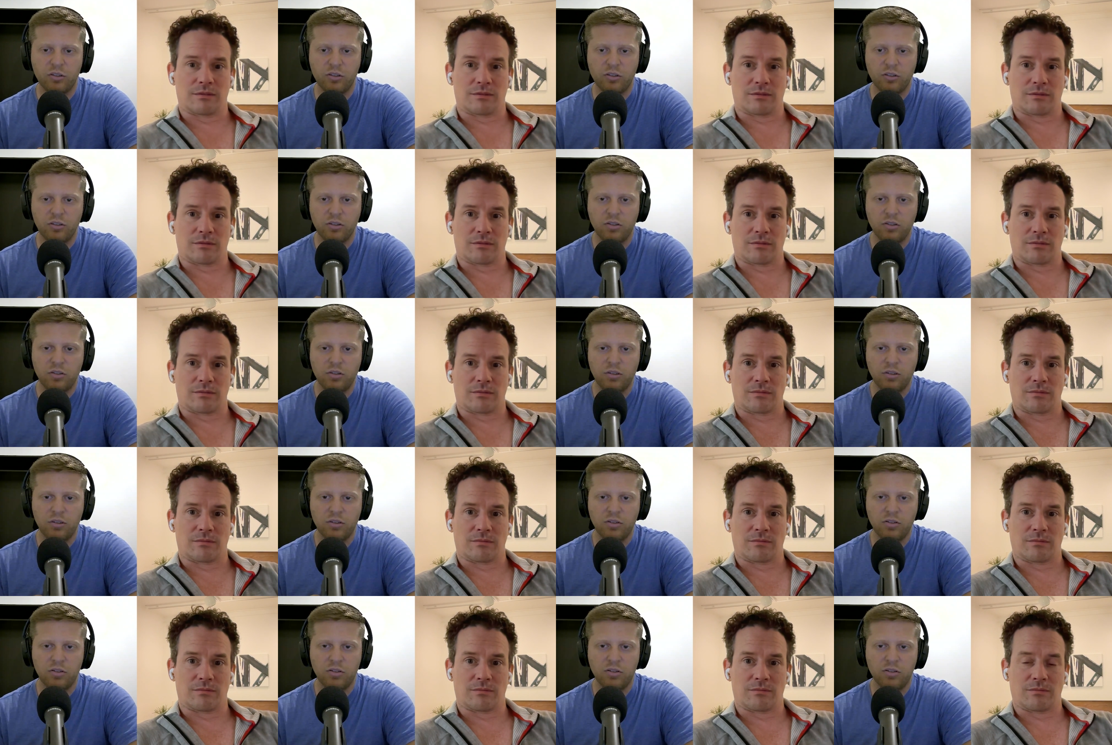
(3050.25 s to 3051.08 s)

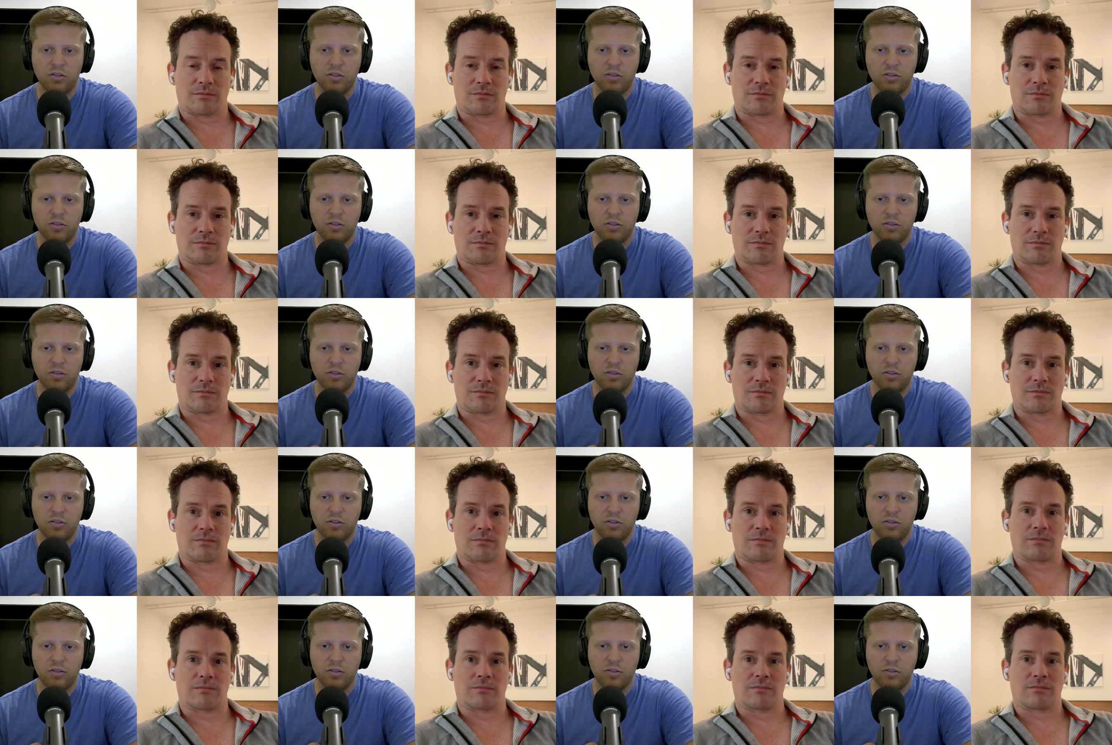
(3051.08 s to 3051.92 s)

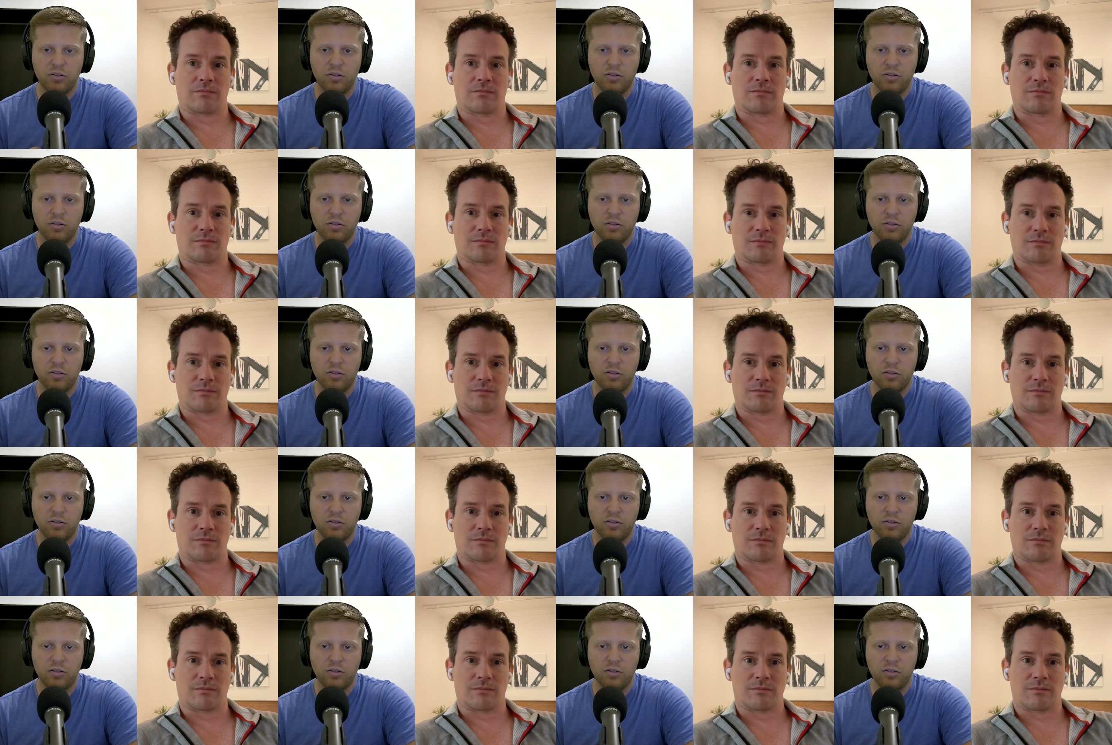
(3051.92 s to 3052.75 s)

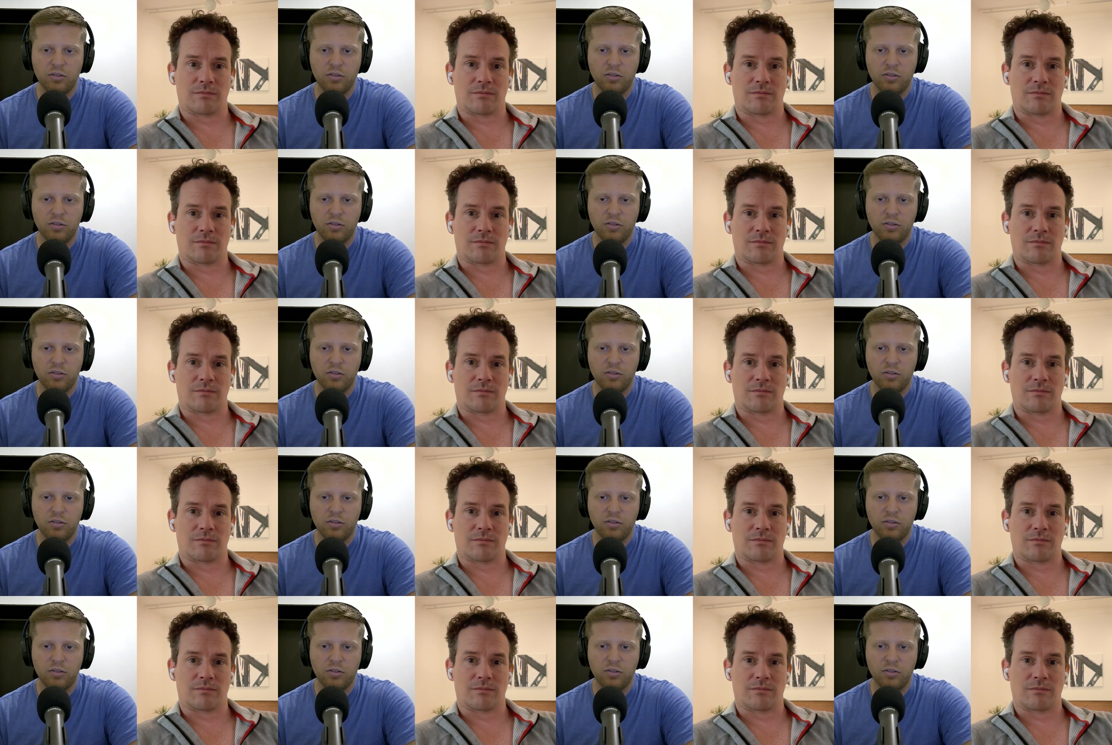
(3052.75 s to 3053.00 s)
No one is speaking in this clip.